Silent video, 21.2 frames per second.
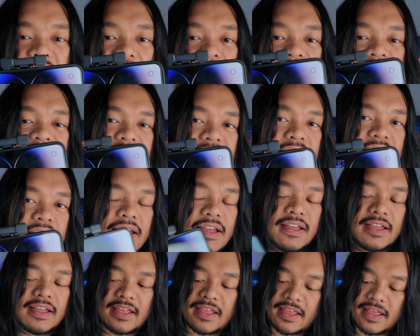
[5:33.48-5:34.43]
I think
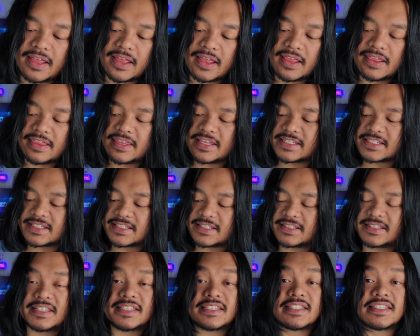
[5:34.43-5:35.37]
this
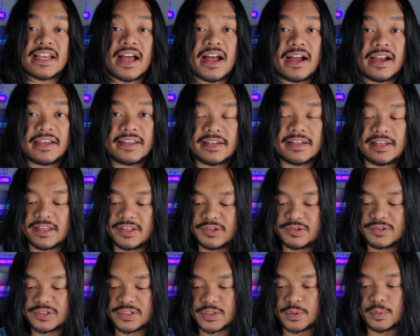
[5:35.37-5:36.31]
design
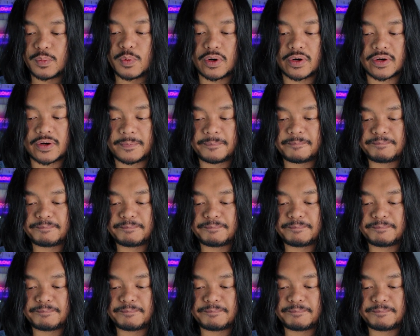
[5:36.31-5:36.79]
used to work